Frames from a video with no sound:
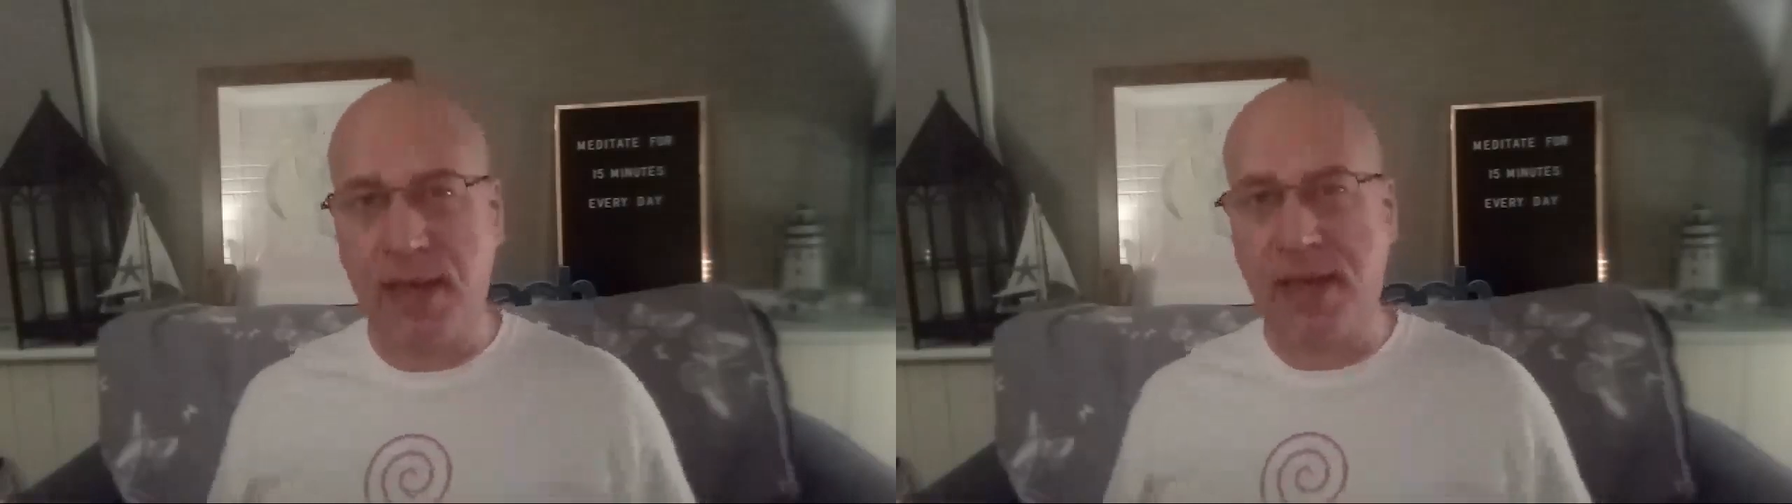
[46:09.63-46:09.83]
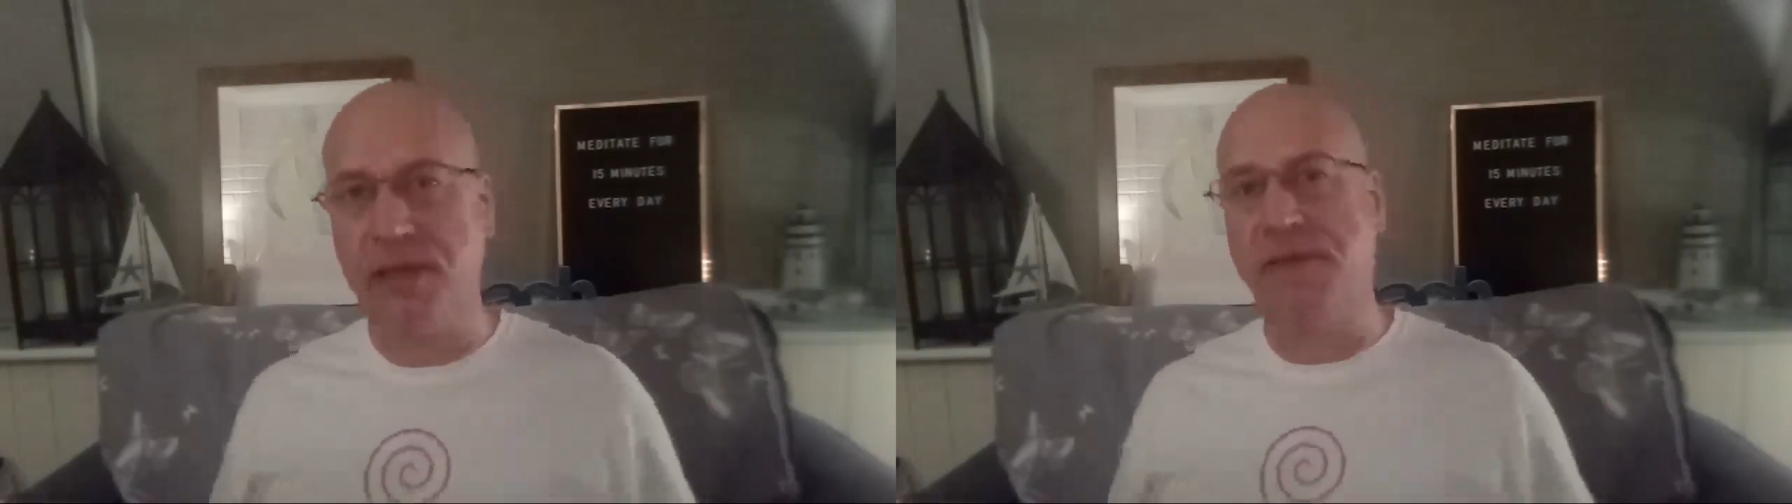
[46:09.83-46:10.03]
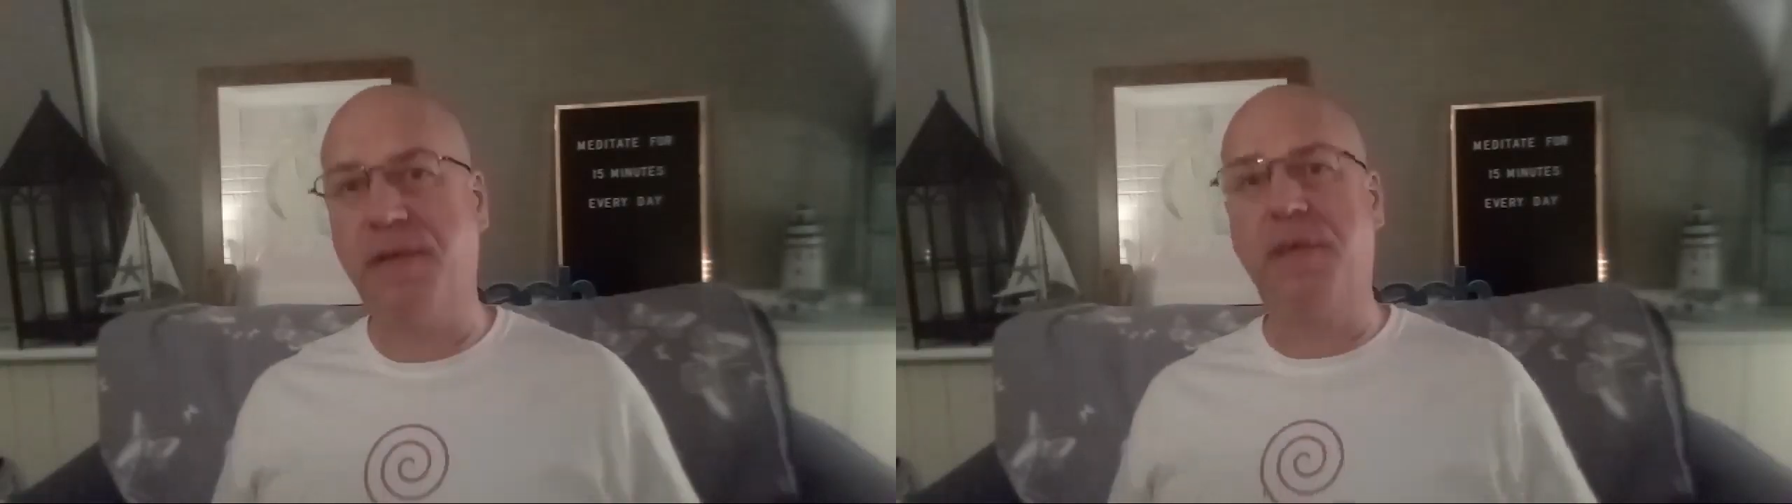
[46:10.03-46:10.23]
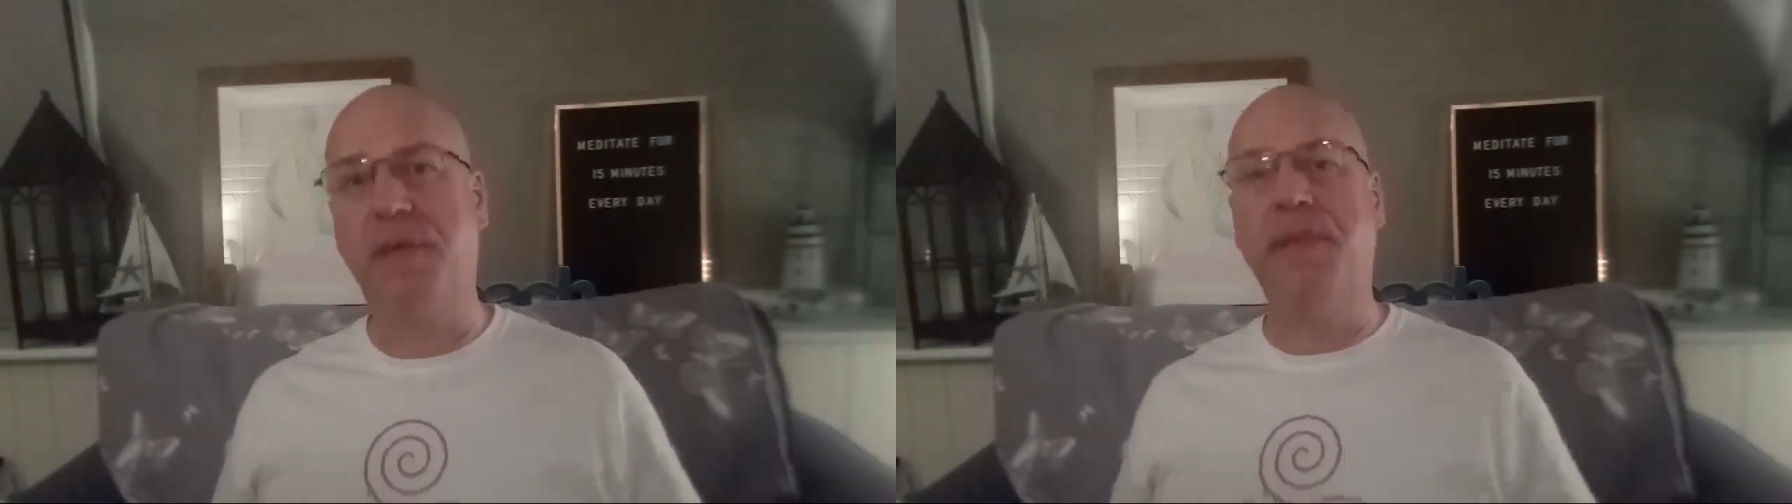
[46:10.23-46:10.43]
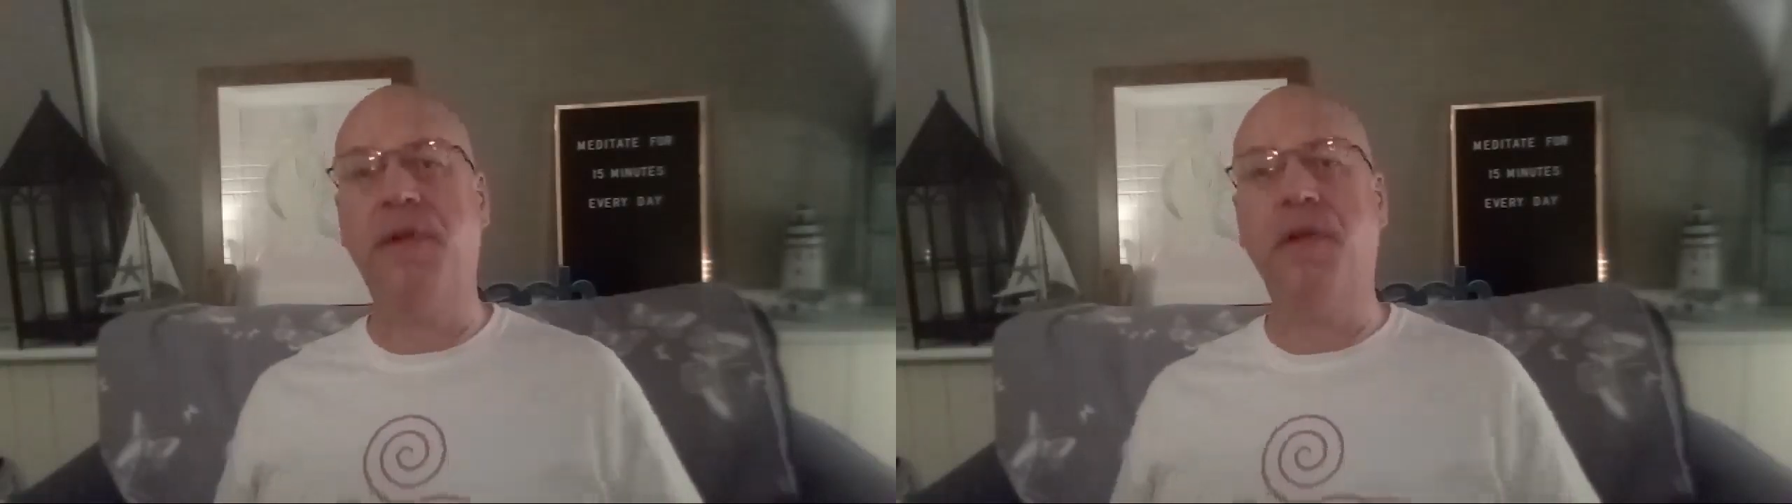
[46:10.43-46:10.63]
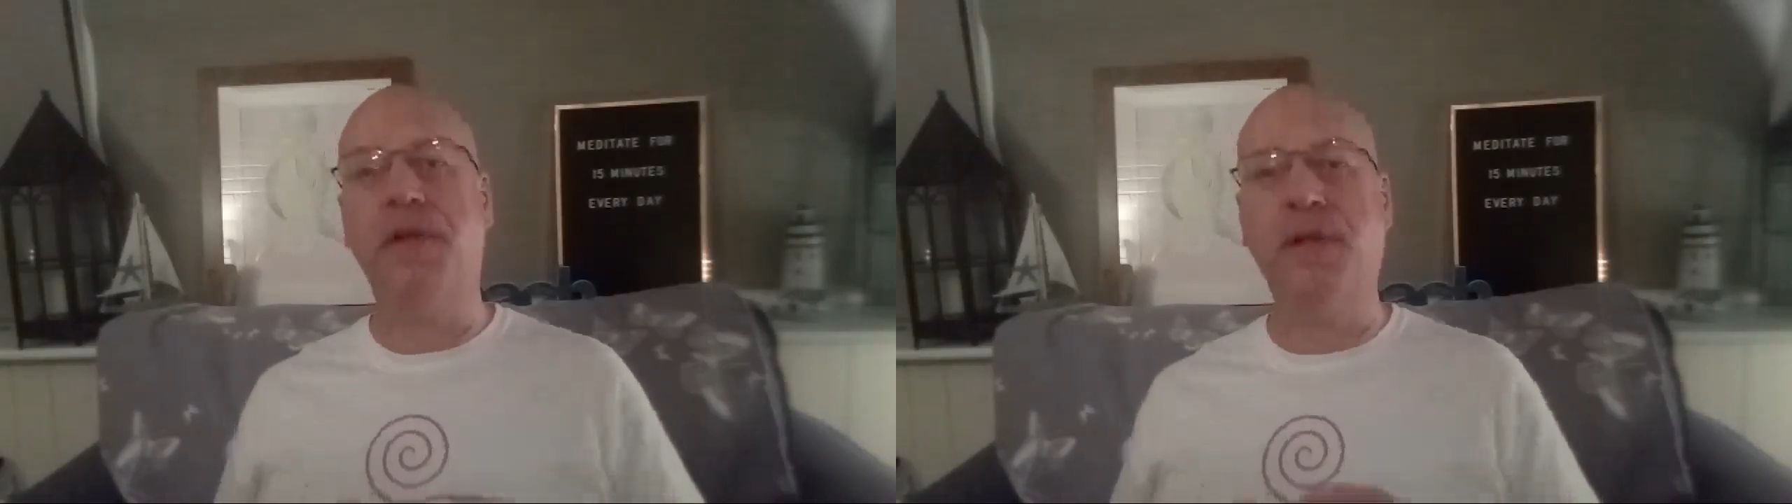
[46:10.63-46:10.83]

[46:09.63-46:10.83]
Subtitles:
is for people